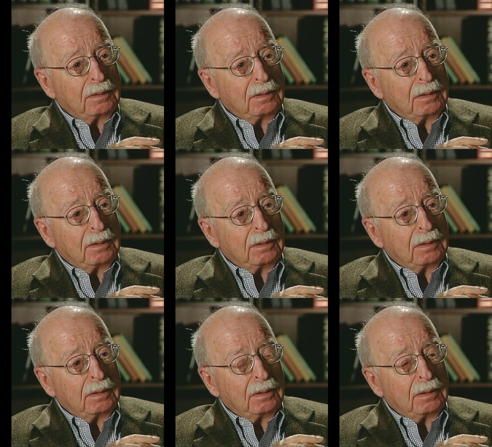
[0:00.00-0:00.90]

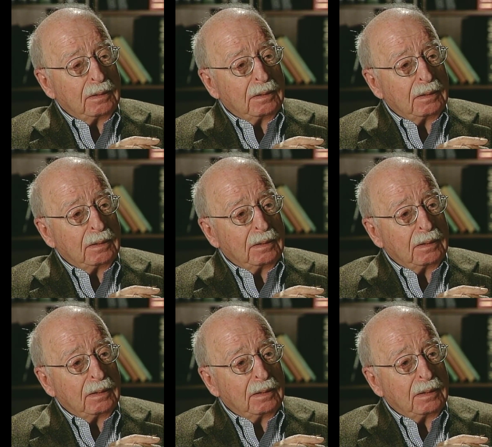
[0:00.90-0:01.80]

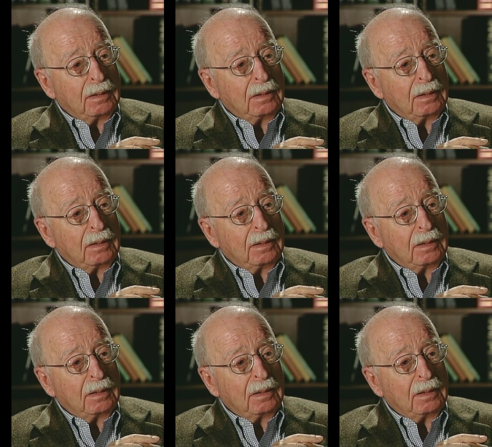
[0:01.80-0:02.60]
No one is speaking in this clip.